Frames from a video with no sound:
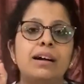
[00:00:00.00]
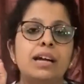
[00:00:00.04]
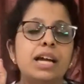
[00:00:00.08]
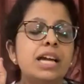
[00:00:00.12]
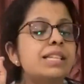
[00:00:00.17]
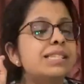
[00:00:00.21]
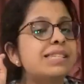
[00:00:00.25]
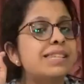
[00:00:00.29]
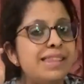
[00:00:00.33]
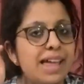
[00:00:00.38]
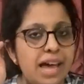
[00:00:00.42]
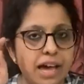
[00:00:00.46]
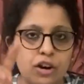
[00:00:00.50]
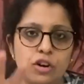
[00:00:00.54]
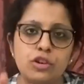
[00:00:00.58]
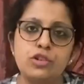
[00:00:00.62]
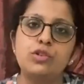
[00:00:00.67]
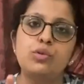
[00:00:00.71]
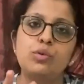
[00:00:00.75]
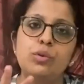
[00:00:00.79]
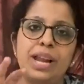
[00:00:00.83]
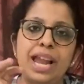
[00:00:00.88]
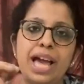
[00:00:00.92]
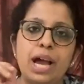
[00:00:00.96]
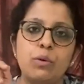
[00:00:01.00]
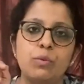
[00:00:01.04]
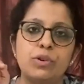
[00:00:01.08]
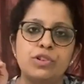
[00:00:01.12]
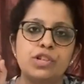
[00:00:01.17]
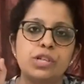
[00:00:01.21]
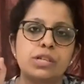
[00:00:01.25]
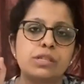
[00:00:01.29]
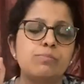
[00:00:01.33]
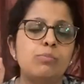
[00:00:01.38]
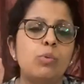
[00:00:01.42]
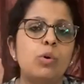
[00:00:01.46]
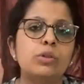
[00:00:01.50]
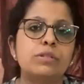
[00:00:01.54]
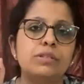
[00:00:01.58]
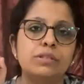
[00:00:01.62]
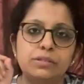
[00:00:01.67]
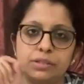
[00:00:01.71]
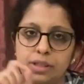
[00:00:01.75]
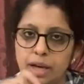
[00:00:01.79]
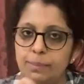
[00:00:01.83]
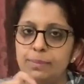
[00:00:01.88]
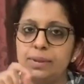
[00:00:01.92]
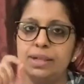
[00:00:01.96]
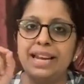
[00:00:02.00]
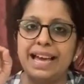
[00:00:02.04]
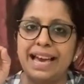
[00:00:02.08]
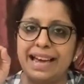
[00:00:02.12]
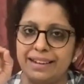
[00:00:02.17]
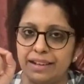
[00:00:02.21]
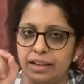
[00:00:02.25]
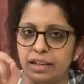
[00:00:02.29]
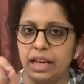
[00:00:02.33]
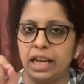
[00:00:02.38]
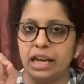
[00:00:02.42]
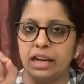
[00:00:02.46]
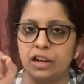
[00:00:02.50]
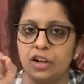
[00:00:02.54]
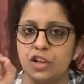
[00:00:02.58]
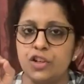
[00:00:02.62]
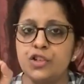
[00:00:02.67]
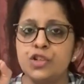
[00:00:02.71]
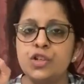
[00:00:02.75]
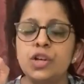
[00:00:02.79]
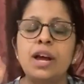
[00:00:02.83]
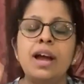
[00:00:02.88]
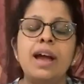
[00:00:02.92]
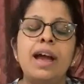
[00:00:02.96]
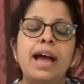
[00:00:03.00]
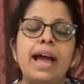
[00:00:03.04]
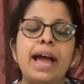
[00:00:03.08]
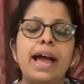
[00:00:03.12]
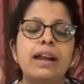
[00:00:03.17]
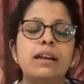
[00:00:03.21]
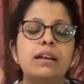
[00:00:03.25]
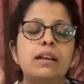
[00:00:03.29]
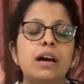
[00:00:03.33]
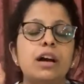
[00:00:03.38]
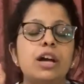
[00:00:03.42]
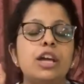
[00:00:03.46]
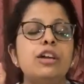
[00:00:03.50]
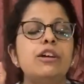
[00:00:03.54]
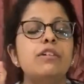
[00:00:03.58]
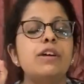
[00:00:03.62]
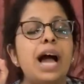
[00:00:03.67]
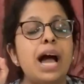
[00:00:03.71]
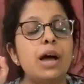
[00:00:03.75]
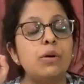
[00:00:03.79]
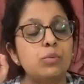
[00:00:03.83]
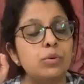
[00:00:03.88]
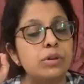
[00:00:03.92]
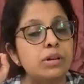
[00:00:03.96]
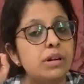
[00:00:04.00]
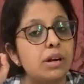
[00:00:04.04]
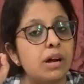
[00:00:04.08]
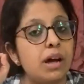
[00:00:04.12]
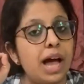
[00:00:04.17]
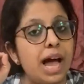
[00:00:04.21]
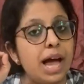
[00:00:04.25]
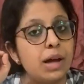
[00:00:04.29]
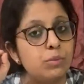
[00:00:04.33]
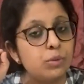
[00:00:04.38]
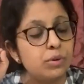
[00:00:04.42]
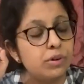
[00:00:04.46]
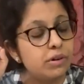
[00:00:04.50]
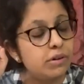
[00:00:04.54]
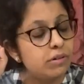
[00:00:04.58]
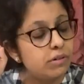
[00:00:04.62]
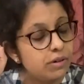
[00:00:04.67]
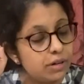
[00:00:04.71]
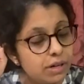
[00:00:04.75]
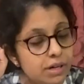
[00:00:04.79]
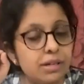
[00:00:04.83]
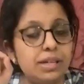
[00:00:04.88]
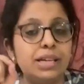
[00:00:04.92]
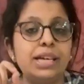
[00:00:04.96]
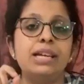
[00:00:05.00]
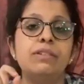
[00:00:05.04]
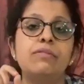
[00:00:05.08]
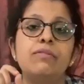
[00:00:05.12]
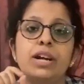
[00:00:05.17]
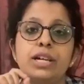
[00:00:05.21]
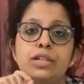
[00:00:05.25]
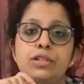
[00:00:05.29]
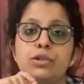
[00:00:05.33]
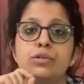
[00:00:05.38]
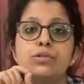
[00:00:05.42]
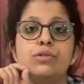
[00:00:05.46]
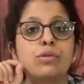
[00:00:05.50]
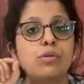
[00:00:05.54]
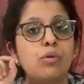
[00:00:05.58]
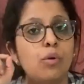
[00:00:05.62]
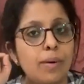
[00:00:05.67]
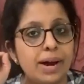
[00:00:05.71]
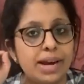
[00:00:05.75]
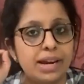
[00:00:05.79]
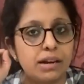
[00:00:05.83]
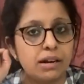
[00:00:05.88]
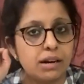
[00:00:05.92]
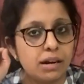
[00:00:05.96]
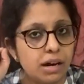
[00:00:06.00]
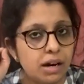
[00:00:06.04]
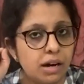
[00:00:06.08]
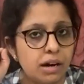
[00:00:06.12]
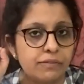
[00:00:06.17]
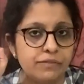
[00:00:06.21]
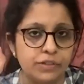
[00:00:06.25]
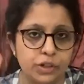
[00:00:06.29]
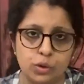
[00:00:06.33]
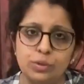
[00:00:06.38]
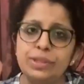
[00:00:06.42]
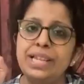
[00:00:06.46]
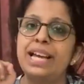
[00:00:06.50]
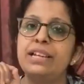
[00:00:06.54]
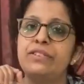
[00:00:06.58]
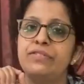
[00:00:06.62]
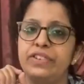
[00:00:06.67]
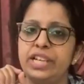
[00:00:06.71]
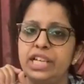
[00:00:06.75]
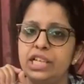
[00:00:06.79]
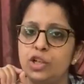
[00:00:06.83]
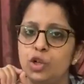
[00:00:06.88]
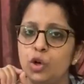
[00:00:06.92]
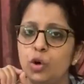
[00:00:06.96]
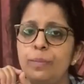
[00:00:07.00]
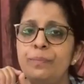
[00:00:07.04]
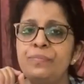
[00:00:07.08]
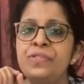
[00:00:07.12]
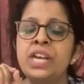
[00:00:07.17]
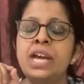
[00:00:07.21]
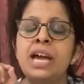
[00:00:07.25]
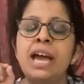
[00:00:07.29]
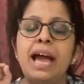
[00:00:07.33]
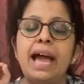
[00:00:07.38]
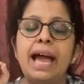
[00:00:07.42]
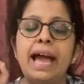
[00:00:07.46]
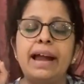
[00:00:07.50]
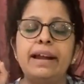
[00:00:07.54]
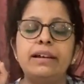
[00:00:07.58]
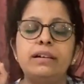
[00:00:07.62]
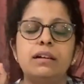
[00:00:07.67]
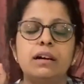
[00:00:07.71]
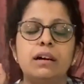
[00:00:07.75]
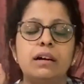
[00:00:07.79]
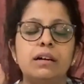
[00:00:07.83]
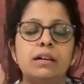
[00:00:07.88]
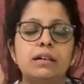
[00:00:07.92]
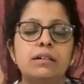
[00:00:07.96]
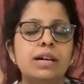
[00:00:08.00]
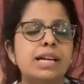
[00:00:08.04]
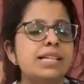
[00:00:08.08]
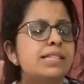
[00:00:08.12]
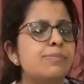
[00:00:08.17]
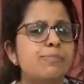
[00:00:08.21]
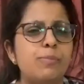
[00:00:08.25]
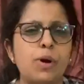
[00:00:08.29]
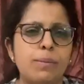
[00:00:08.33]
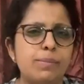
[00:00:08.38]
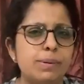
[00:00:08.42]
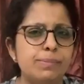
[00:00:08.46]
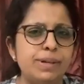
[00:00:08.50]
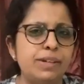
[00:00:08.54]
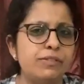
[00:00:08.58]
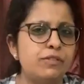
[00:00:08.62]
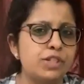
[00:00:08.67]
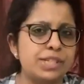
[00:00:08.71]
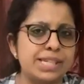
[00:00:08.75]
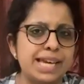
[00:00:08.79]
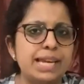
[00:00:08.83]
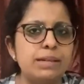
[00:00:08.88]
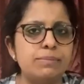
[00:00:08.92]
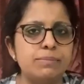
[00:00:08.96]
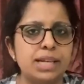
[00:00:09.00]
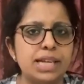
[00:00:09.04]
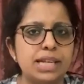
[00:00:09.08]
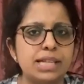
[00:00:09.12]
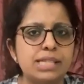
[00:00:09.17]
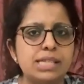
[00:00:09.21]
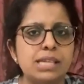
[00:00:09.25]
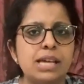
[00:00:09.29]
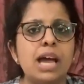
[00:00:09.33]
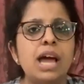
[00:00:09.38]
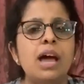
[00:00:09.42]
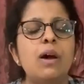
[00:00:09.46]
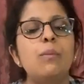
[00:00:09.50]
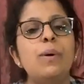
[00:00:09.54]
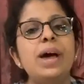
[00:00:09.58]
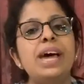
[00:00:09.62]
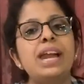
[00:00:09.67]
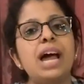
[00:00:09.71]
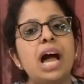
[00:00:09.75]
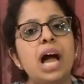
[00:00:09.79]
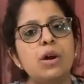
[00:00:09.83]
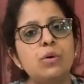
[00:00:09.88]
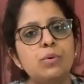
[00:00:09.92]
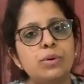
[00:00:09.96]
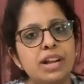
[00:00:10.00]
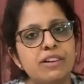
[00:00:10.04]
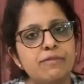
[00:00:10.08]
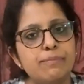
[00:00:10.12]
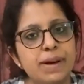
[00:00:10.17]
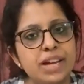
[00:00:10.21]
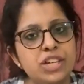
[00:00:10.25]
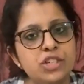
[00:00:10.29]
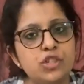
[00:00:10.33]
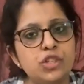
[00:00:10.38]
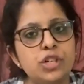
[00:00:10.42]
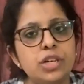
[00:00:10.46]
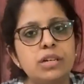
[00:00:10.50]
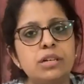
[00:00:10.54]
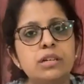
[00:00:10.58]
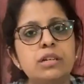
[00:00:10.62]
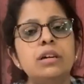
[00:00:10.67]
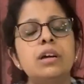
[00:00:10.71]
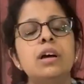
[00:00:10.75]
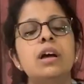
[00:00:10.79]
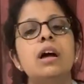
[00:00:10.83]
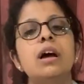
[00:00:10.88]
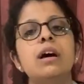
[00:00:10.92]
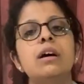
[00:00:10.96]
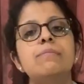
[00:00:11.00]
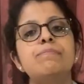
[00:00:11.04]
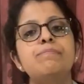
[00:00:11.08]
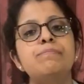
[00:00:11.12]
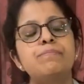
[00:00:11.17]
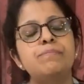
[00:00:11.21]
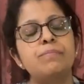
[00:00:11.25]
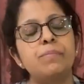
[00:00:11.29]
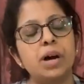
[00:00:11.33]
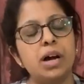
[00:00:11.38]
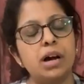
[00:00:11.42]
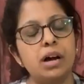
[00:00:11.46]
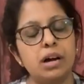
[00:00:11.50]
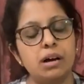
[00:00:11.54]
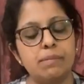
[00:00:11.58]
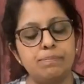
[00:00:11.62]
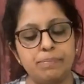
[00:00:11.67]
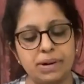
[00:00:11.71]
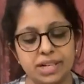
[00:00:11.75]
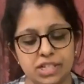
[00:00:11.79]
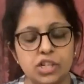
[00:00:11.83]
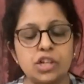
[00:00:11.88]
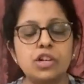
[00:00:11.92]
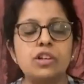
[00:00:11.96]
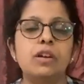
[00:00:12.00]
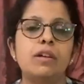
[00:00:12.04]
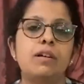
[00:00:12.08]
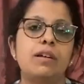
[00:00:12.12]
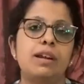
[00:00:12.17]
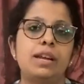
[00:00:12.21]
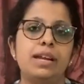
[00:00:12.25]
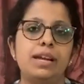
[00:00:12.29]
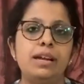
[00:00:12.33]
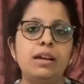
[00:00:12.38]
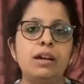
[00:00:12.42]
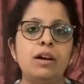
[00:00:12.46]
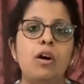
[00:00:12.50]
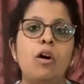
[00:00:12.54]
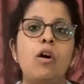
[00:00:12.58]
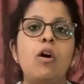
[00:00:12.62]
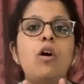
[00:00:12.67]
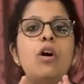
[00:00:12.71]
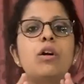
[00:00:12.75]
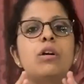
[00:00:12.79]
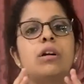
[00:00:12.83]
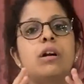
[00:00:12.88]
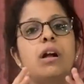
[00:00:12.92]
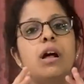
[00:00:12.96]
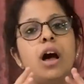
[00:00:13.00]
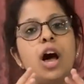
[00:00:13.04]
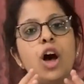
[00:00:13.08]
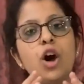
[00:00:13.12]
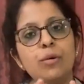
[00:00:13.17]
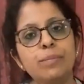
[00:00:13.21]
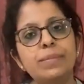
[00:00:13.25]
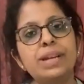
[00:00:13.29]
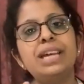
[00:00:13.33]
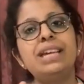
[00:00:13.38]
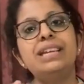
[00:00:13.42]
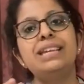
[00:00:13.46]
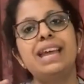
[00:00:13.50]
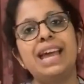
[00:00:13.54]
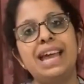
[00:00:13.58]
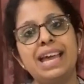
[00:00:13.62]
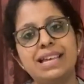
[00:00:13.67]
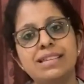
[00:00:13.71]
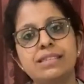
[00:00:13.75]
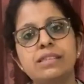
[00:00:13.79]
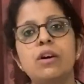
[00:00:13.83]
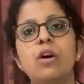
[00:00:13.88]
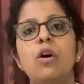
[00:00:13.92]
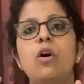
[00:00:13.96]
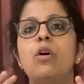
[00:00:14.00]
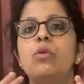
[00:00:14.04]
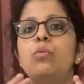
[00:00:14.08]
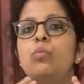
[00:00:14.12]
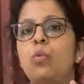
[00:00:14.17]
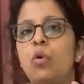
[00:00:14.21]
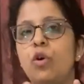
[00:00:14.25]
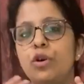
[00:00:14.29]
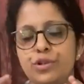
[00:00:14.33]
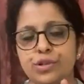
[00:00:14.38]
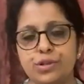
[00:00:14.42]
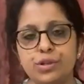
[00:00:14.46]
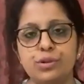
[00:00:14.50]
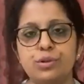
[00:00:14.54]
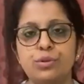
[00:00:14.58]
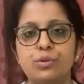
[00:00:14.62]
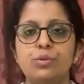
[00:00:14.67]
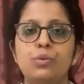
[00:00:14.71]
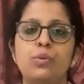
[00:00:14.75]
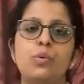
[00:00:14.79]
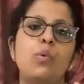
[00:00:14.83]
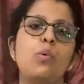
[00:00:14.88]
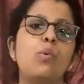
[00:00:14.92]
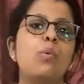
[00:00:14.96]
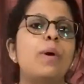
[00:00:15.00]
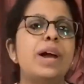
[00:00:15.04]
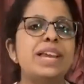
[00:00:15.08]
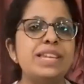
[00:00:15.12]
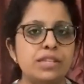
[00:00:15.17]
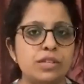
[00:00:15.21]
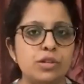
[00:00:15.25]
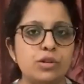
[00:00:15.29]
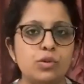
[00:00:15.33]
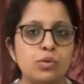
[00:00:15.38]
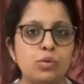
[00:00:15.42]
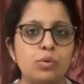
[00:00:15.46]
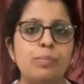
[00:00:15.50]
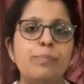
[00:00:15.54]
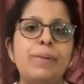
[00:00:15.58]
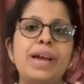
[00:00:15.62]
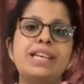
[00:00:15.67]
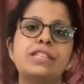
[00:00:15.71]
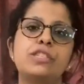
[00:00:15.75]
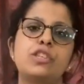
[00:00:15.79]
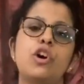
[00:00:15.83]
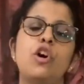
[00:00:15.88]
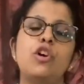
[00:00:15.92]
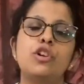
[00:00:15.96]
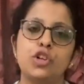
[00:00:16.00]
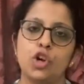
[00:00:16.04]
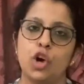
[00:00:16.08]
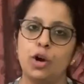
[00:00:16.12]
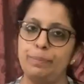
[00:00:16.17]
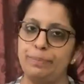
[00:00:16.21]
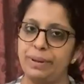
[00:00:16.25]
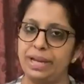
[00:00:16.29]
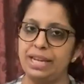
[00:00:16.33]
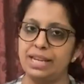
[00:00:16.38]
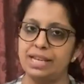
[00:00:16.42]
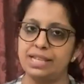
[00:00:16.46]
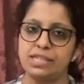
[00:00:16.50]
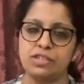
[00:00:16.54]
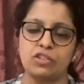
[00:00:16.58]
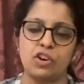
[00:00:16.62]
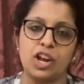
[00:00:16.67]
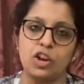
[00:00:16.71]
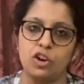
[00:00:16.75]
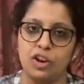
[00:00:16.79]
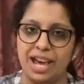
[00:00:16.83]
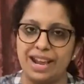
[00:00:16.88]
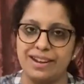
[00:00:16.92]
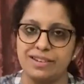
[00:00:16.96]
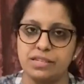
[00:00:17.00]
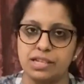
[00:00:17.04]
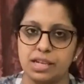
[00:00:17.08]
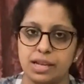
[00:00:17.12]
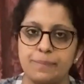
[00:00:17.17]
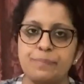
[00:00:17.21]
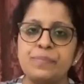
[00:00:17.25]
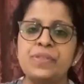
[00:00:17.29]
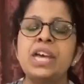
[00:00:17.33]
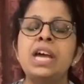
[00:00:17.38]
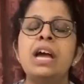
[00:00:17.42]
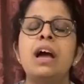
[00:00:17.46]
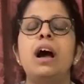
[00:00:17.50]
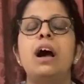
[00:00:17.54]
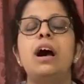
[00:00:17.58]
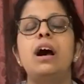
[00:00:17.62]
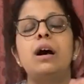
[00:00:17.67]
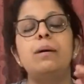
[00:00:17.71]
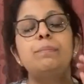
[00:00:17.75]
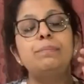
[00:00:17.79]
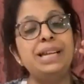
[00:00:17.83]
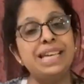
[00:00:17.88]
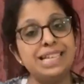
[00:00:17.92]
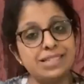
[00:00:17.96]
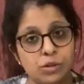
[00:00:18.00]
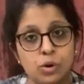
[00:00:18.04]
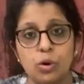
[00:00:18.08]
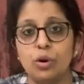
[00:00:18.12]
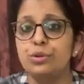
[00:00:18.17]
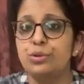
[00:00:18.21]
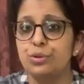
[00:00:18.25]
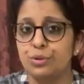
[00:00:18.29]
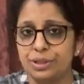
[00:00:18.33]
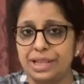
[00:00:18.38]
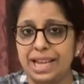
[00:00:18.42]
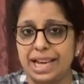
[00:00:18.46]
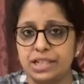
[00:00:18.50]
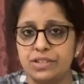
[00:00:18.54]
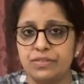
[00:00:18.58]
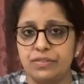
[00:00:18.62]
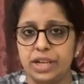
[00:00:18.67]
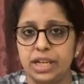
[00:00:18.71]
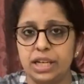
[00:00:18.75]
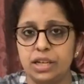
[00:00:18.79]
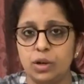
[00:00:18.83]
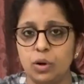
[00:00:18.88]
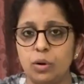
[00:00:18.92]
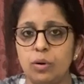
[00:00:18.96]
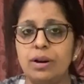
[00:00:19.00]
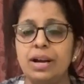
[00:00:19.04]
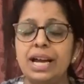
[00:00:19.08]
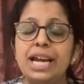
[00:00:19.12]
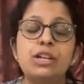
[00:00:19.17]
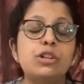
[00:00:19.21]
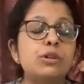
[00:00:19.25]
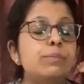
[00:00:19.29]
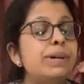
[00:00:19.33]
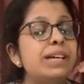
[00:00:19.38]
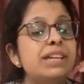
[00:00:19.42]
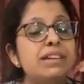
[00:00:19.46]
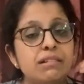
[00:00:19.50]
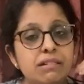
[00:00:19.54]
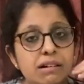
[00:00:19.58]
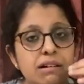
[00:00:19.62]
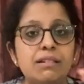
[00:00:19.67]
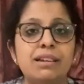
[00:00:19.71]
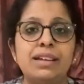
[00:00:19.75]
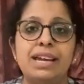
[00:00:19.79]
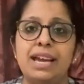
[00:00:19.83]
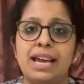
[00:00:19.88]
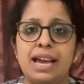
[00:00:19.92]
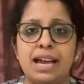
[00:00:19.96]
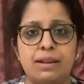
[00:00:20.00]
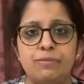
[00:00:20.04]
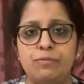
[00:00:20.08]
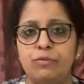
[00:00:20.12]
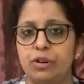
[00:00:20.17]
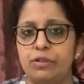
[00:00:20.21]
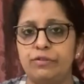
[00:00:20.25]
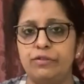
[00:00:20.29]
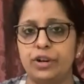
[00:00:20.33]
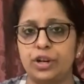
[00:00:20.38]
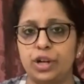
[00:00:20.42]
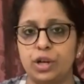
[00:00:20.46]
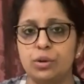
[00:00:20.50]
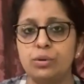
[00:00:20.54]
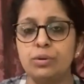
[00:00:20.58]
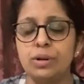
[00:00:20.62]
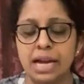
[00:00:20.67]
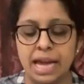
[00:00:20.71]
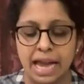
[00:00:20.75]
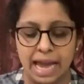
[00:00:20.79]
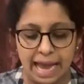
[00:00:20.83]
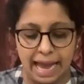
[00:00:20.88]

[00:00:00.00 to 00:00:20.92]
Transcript: It's there on 2 languages, both in Tamil and in English. And I would really invite you to go and view that video. And it's probably for 10 minutes, where I would have mentioned particularly on how many days, on what to do, when to do based on your period's regularity. Please go through that video. It will be really helpful for you.